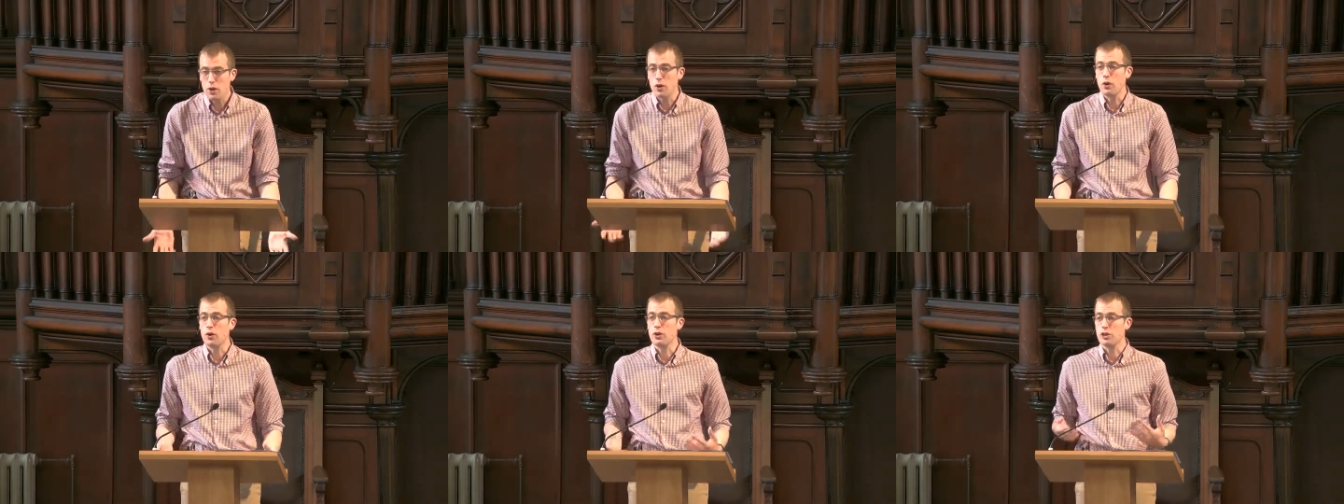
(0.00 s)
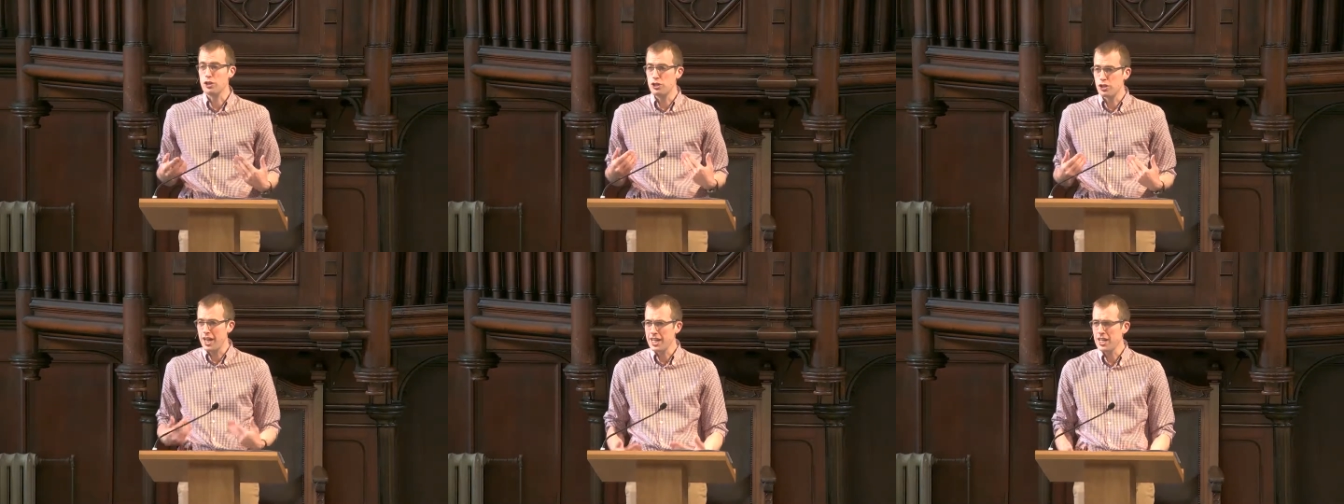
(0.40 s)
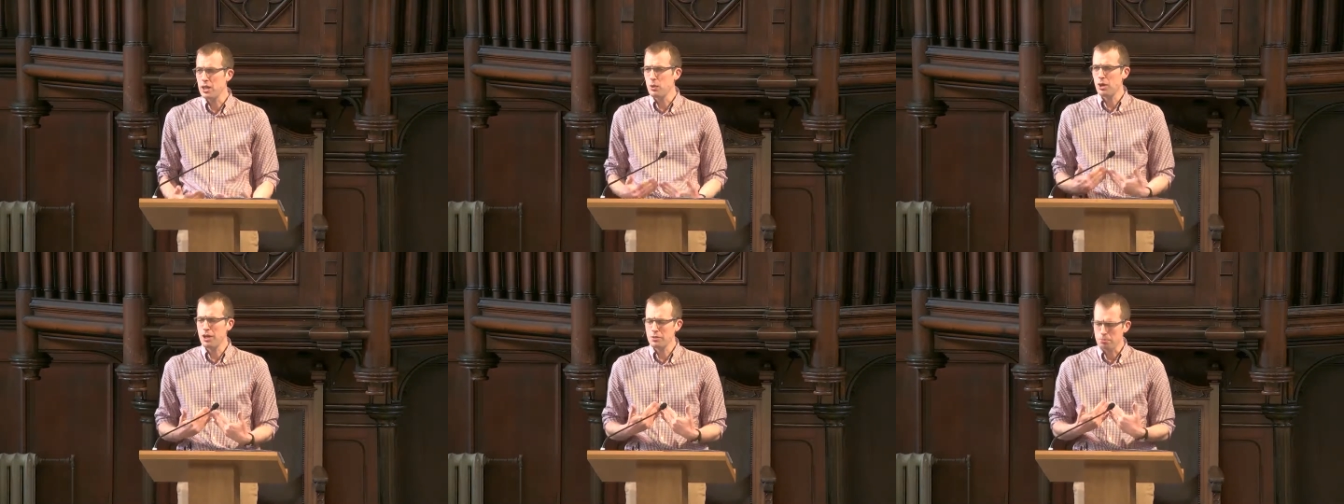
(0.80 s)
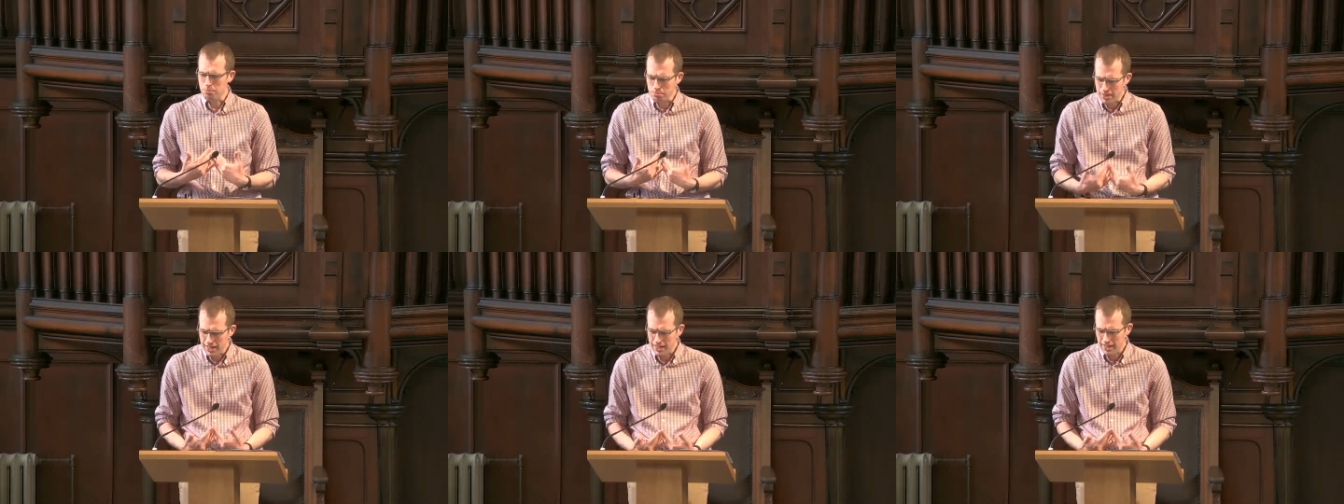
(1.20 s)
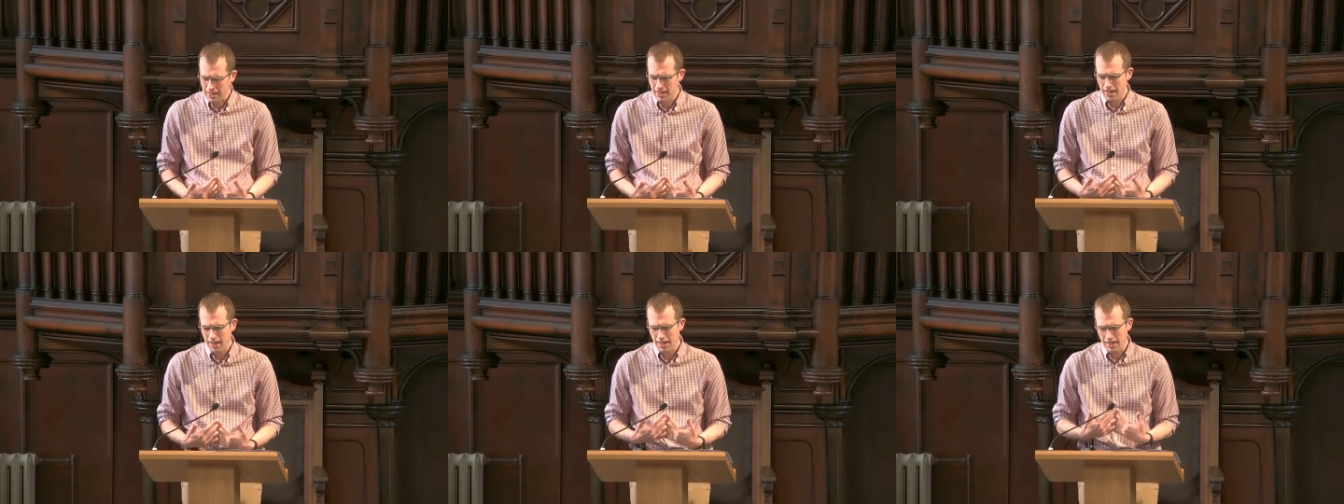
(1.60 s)
or genuine
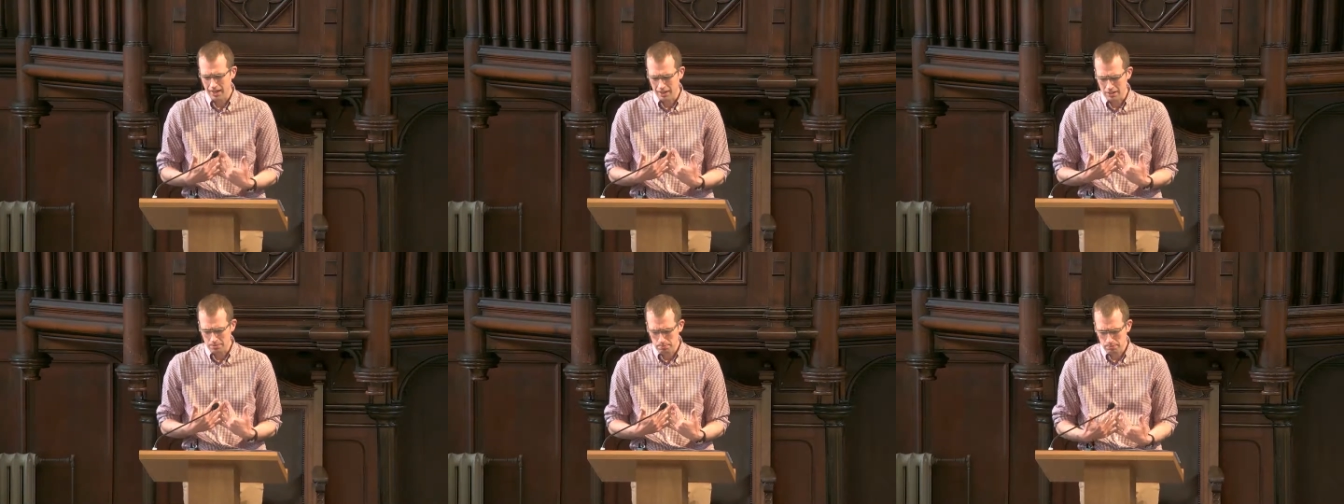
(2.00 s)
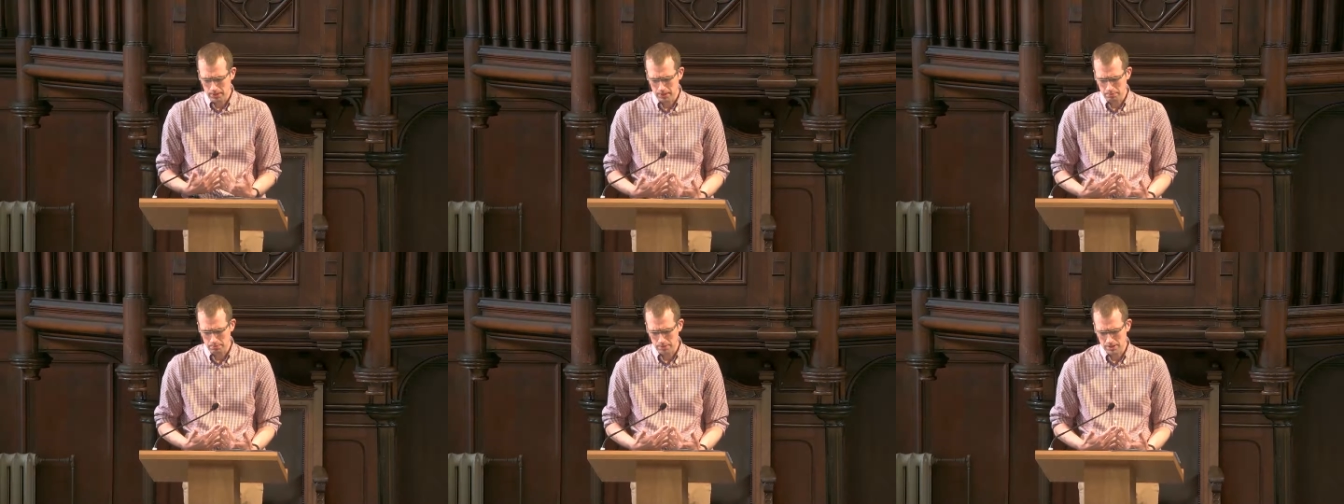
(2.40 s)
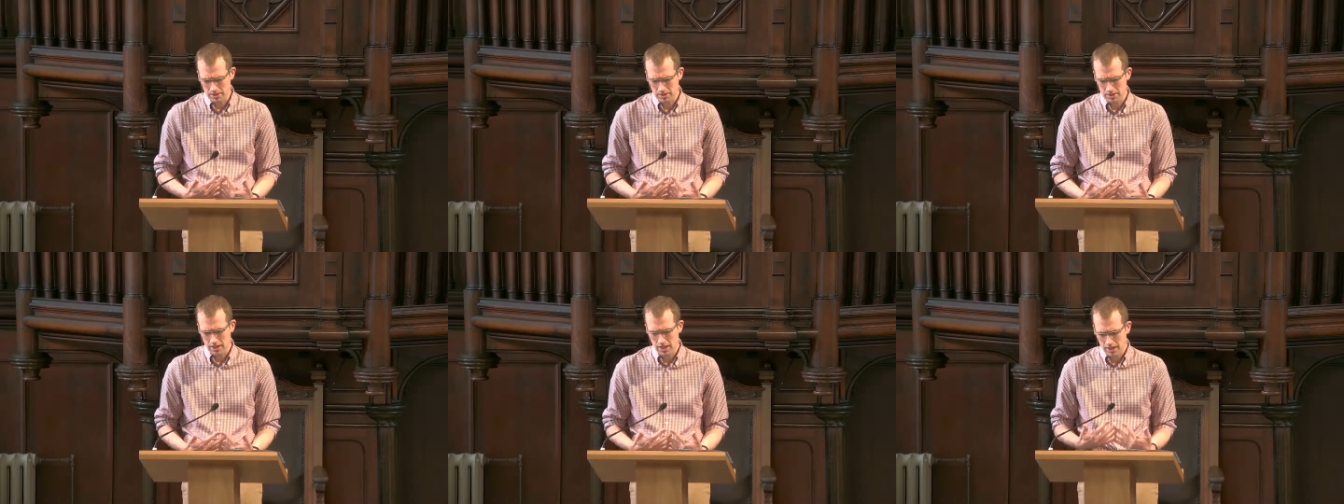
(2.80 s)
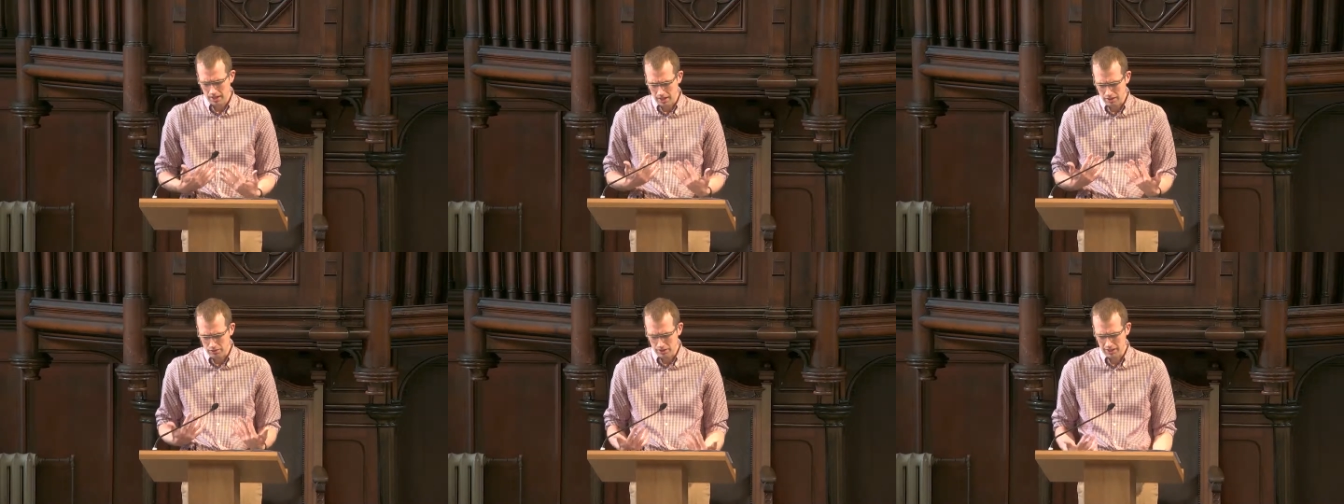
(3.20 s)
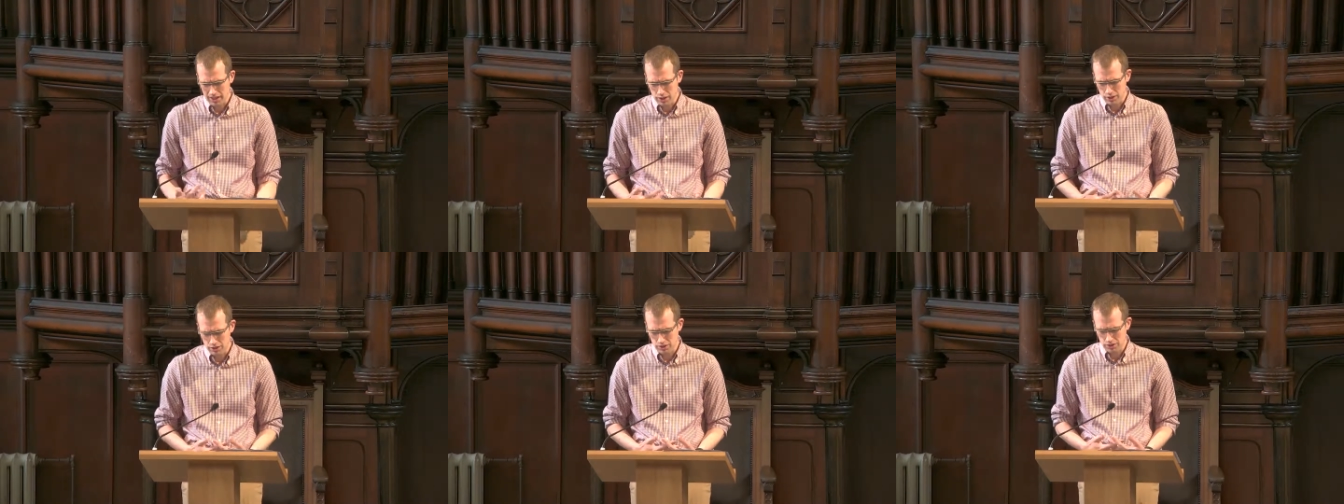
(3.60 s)
meaning and purpose and
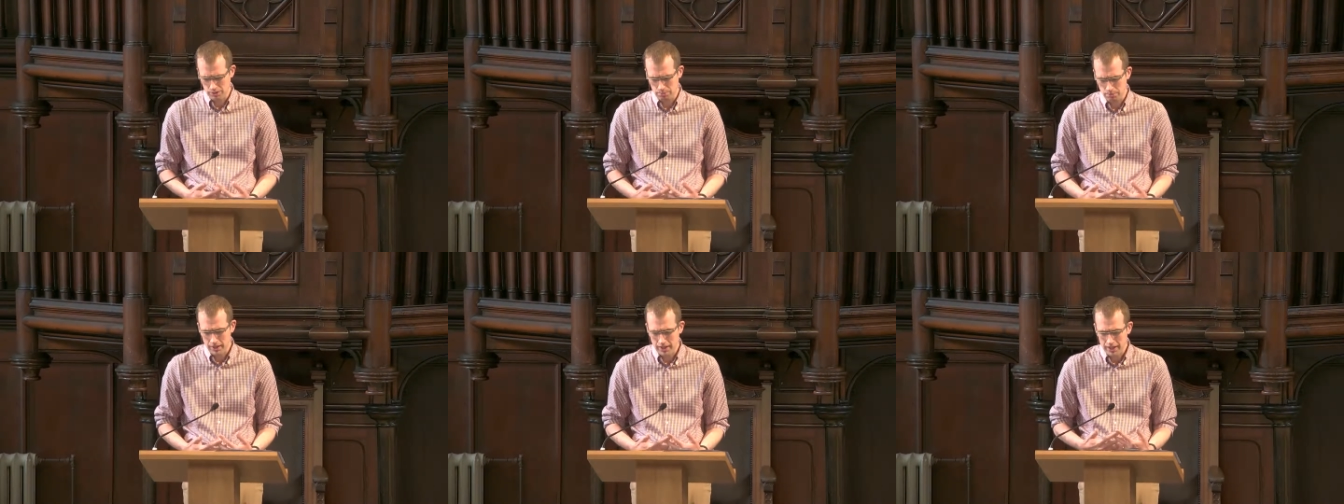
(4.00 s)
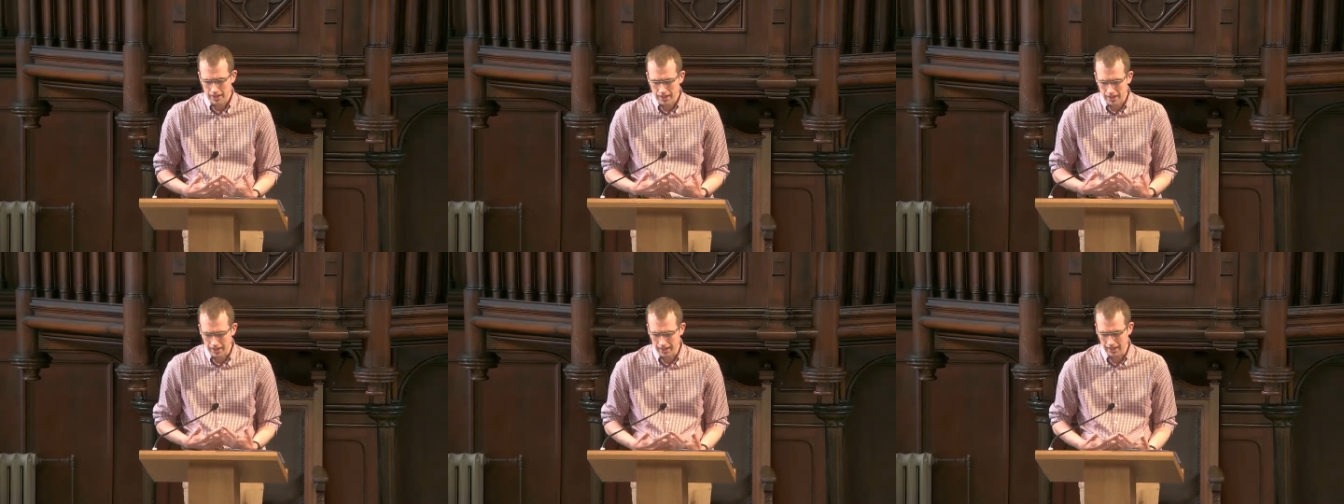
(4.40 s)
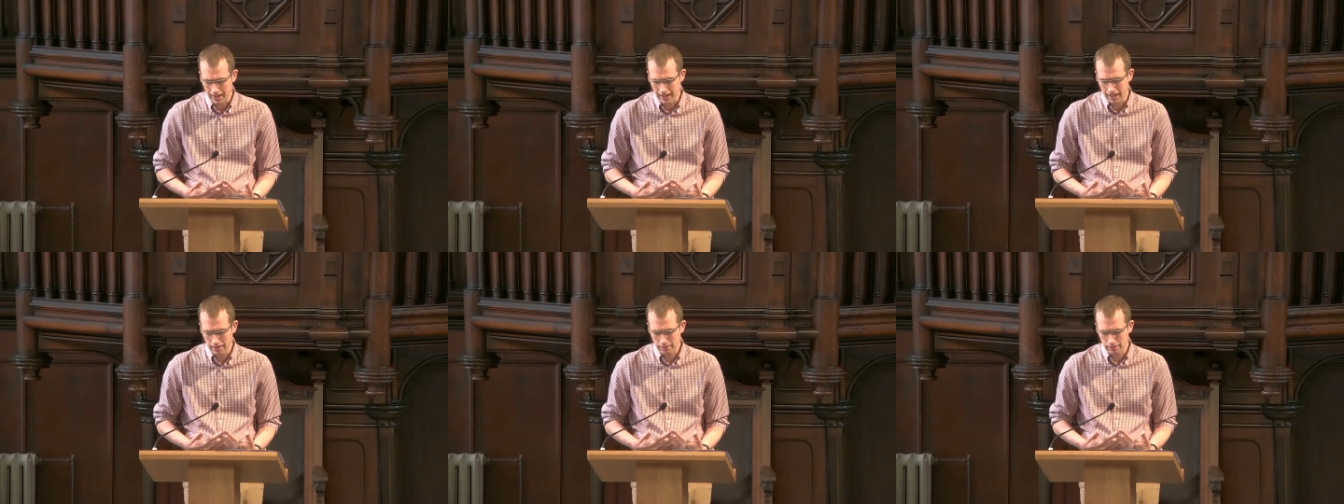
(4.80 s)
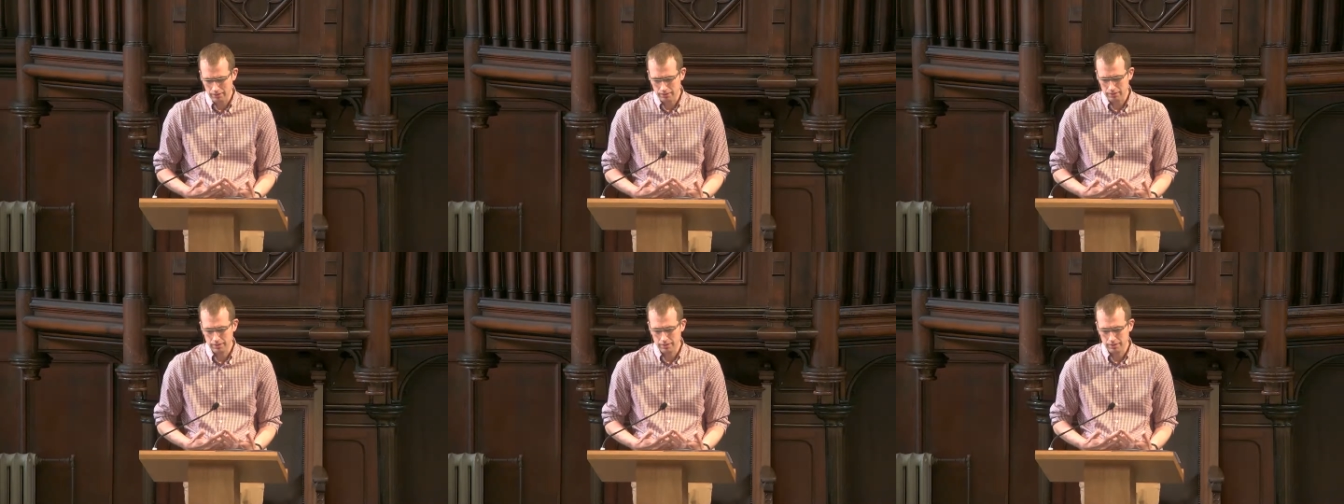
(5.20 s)
relationship in life?